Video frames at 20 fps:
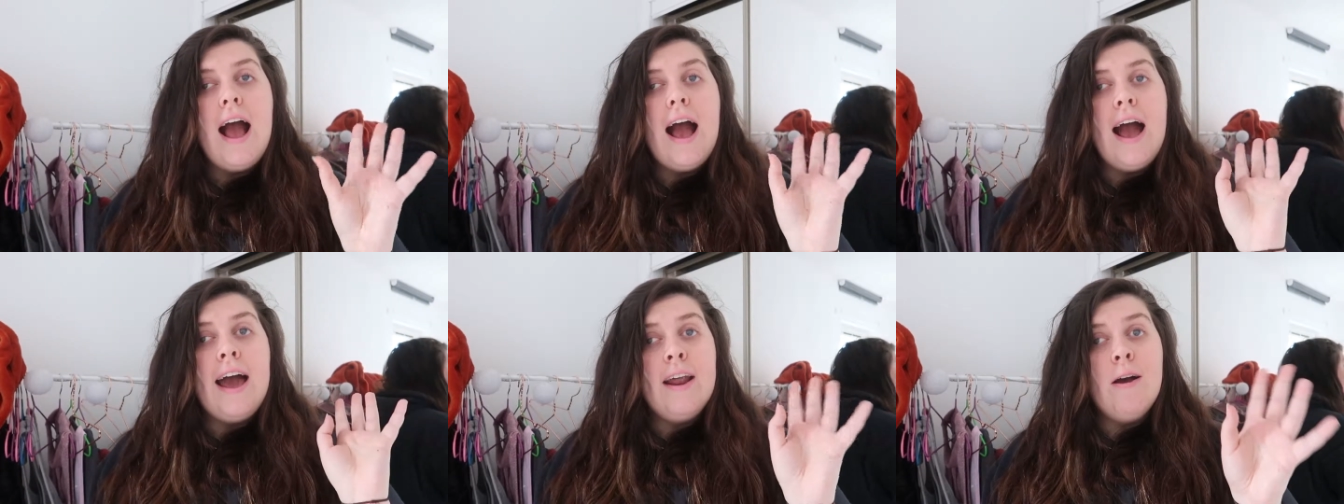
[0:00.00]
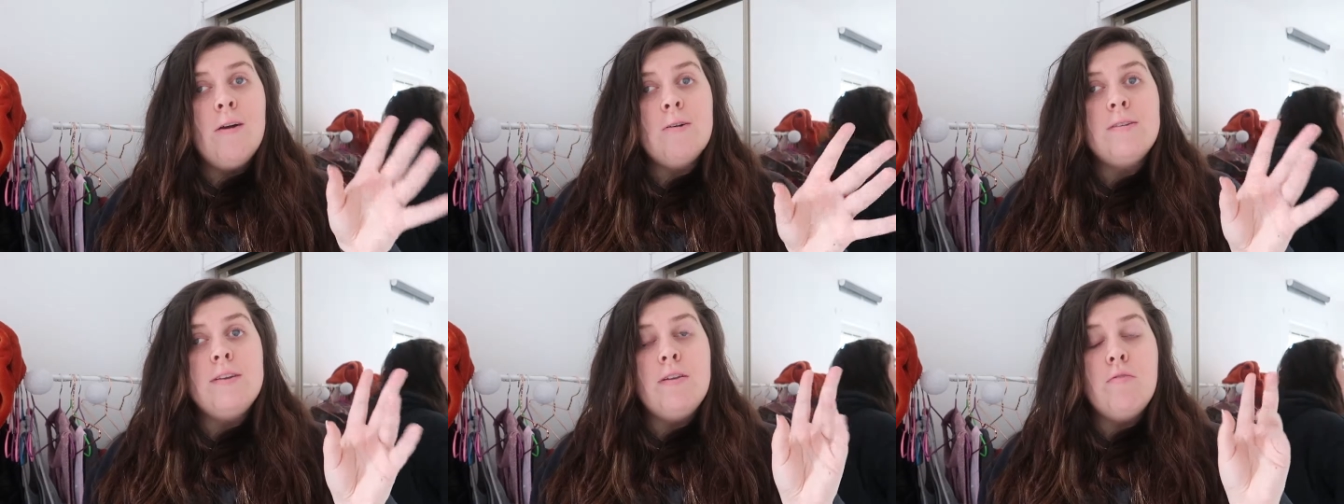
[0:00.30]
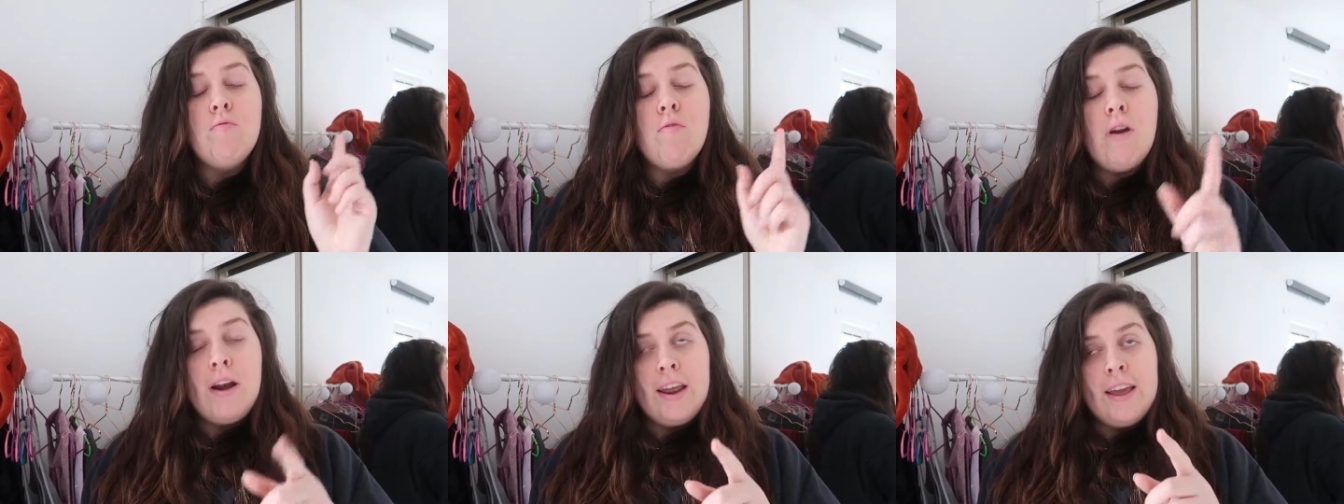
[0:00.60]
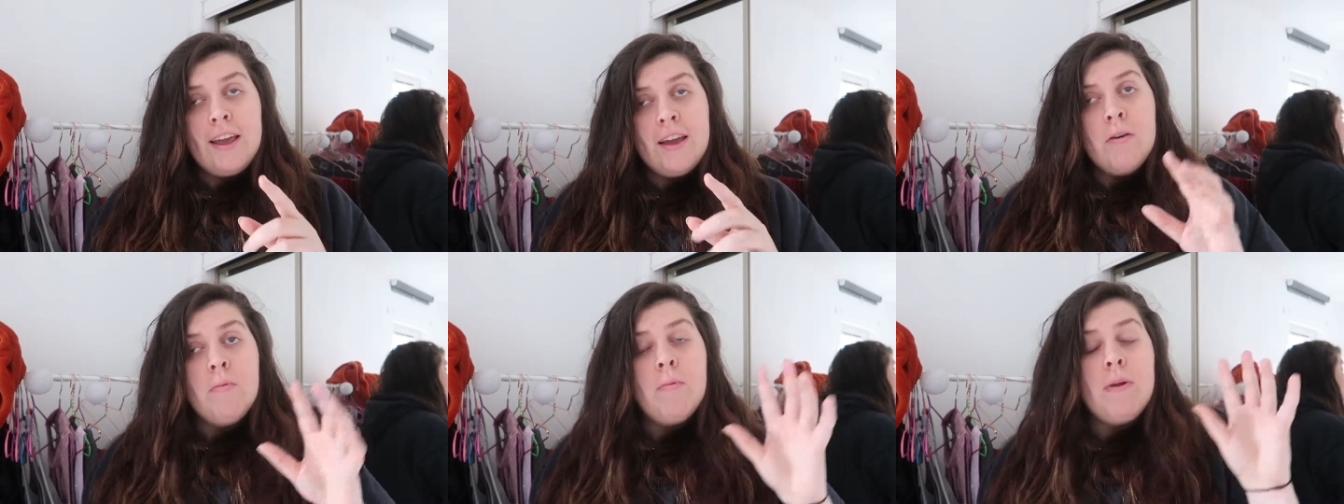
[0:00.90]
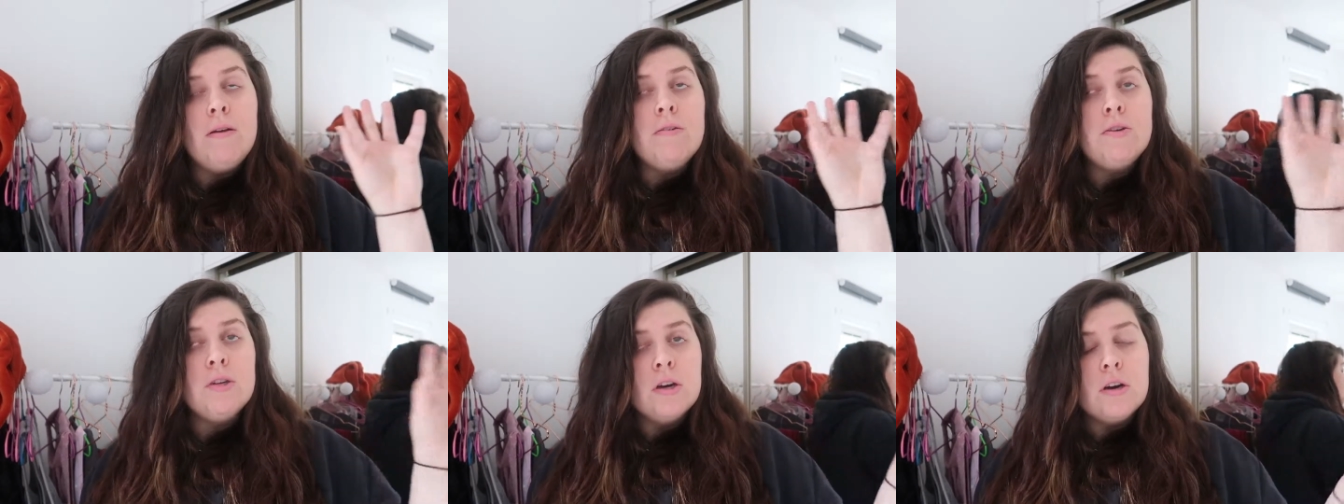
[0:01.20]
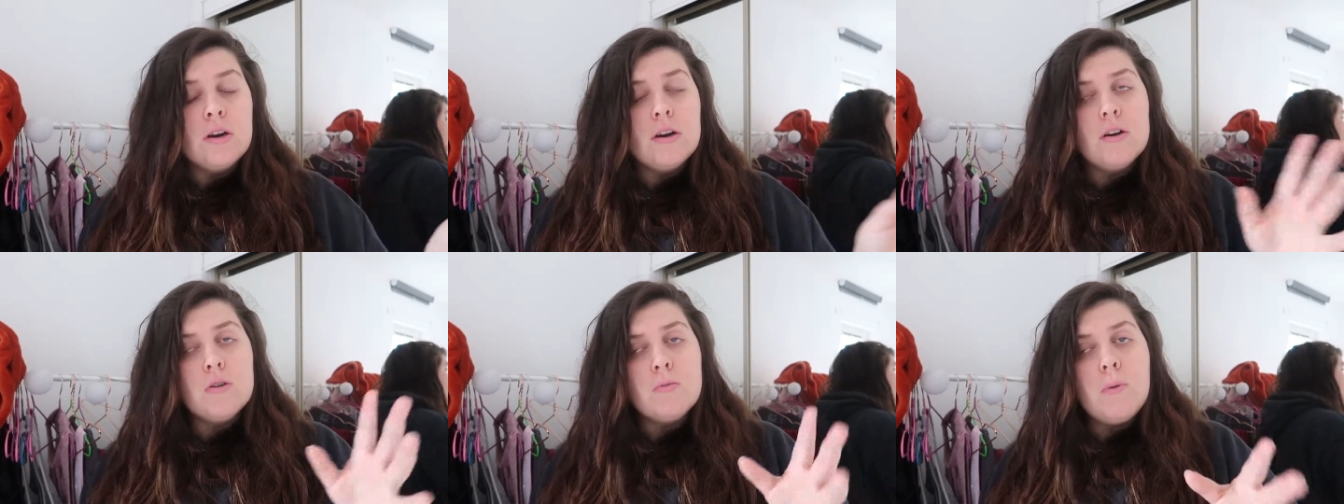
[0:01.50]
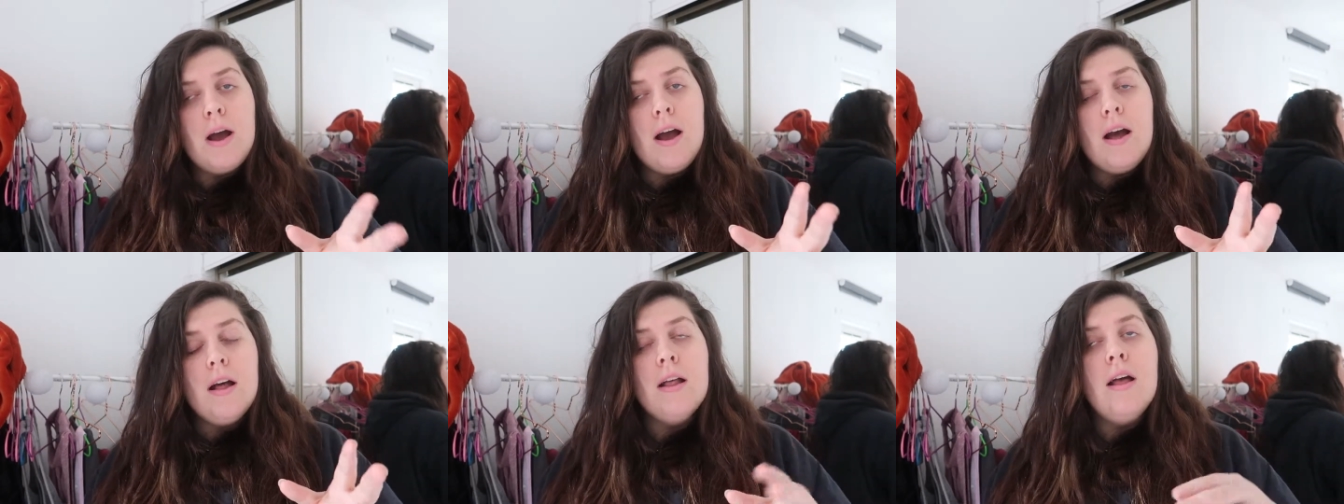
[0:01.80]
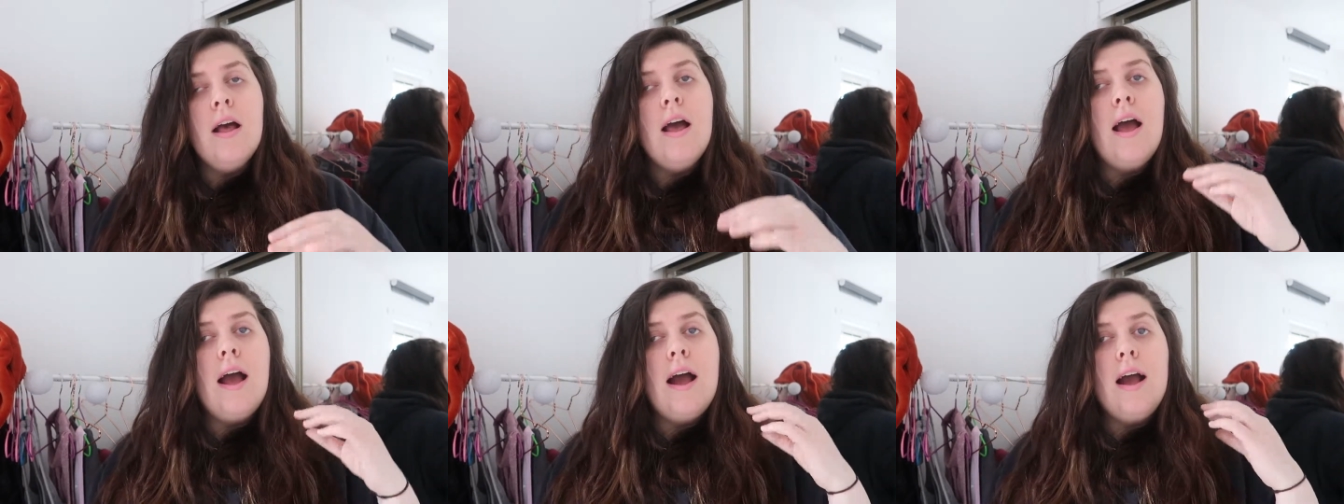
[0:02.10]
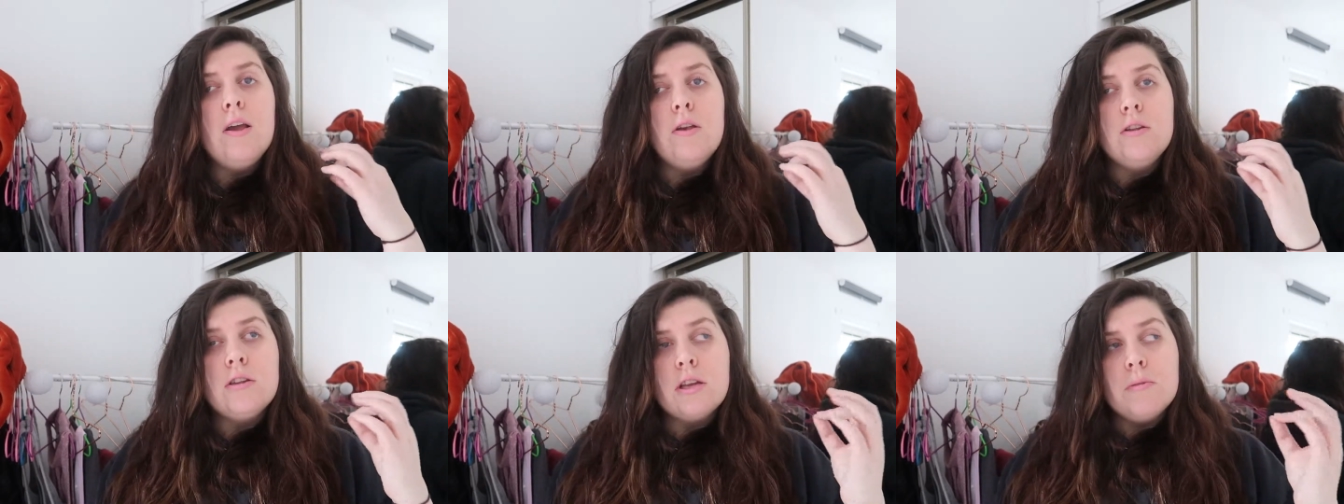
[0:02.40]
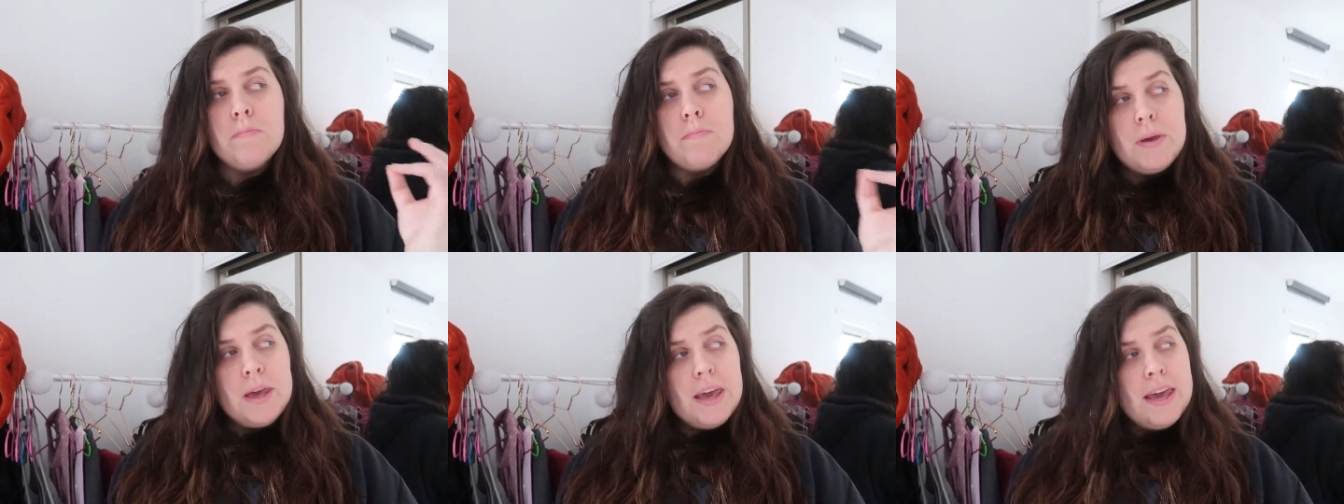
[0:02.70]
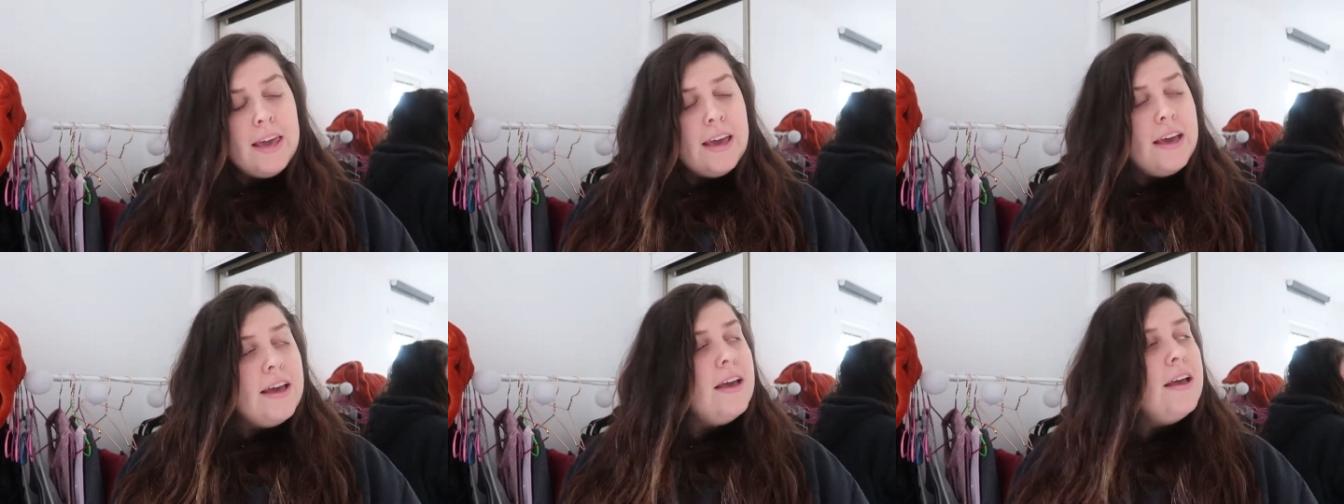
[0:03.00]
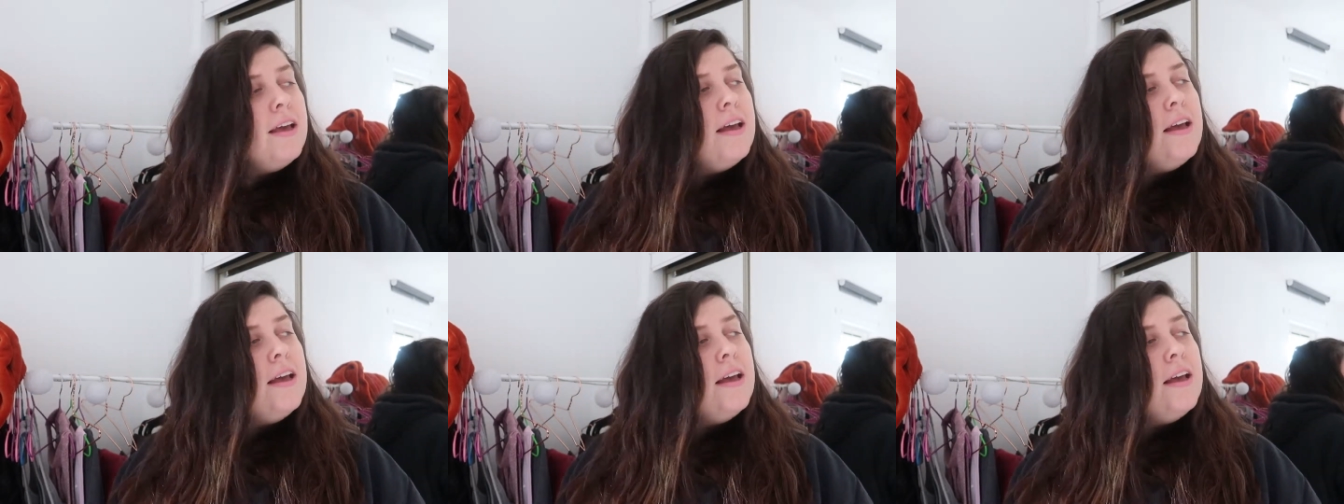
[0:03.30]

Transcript: And I also did running when I was younger as well. I used to compete,